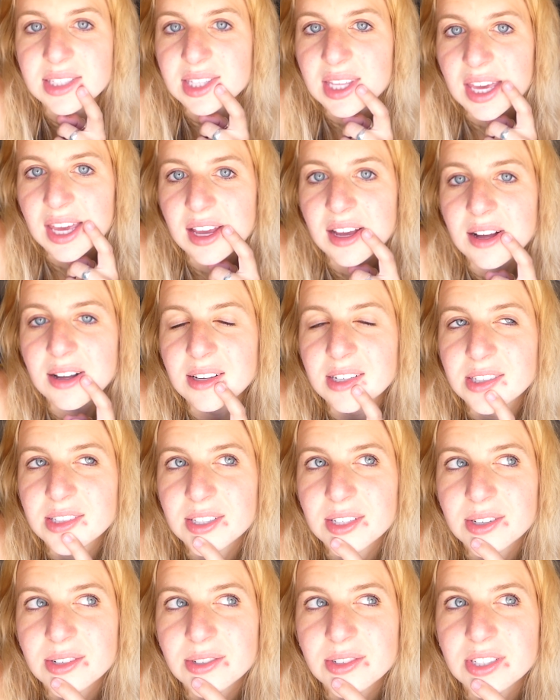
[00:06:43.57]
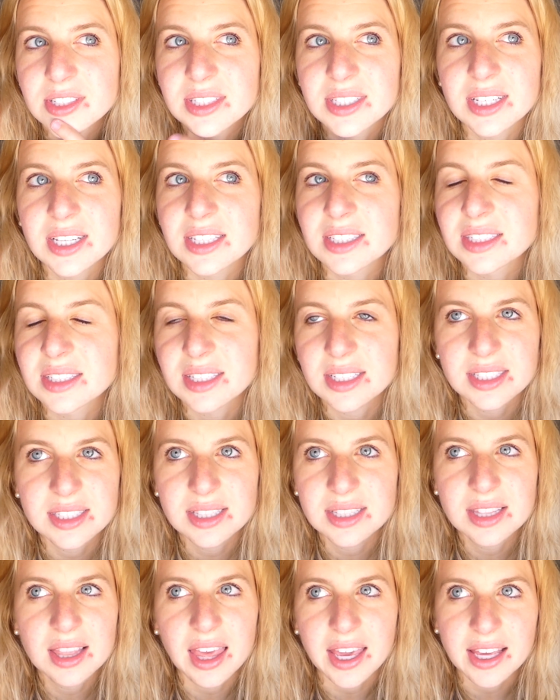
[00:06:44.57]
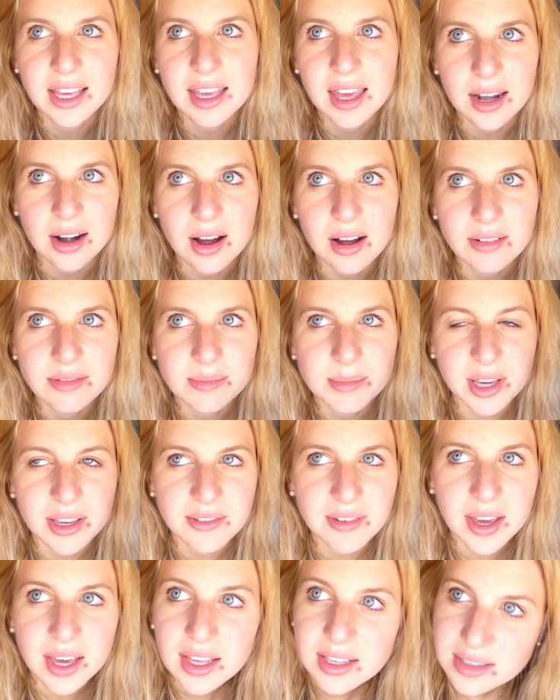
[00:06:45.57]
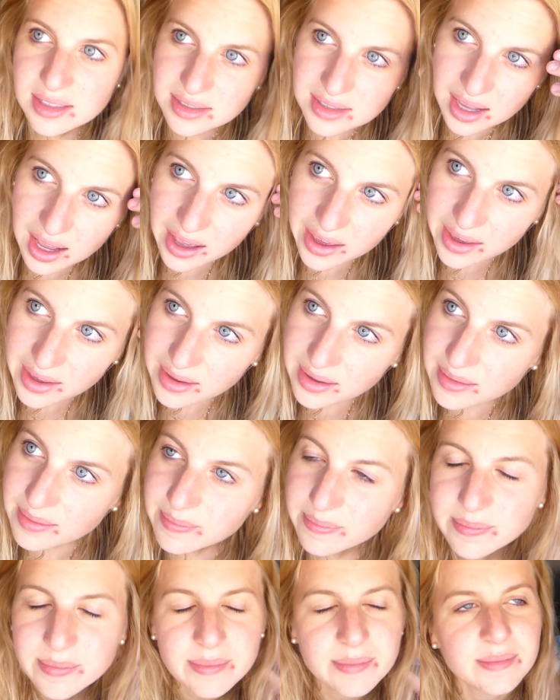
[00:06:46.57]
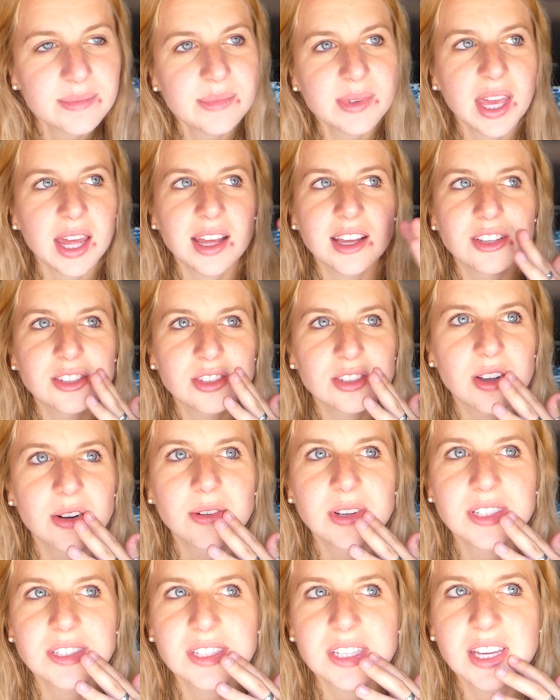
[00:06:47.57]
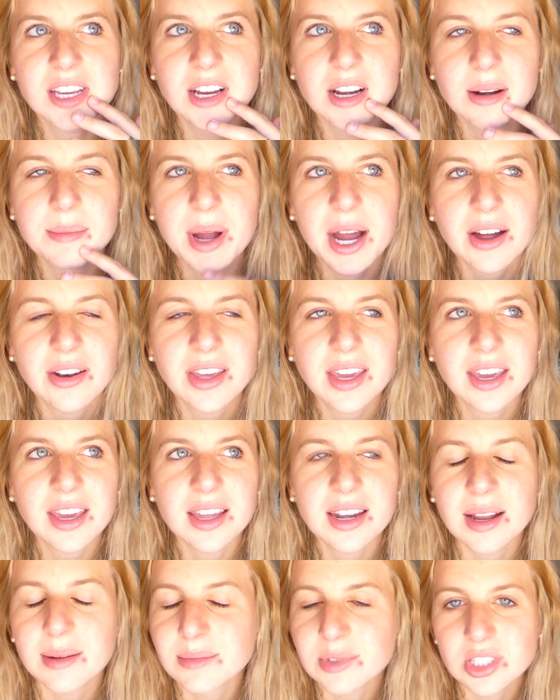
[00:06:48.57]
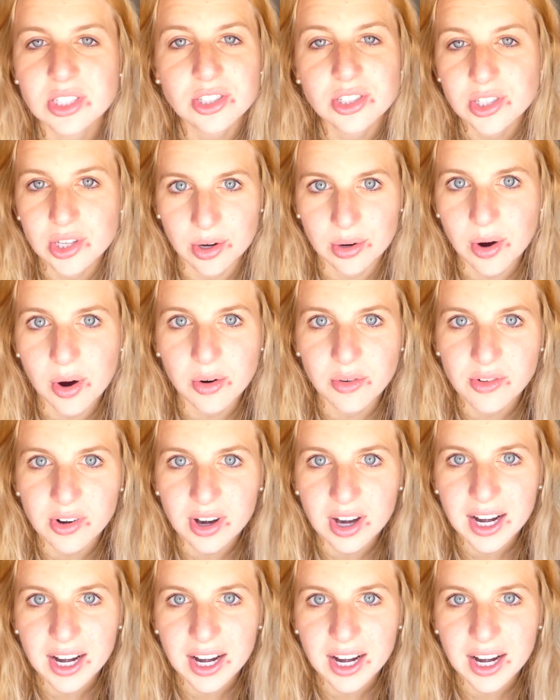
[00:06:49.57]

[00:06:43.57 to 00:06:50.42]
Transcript: thing also just needs to like get off my face. I'm getting so insecure about it and I'm just so over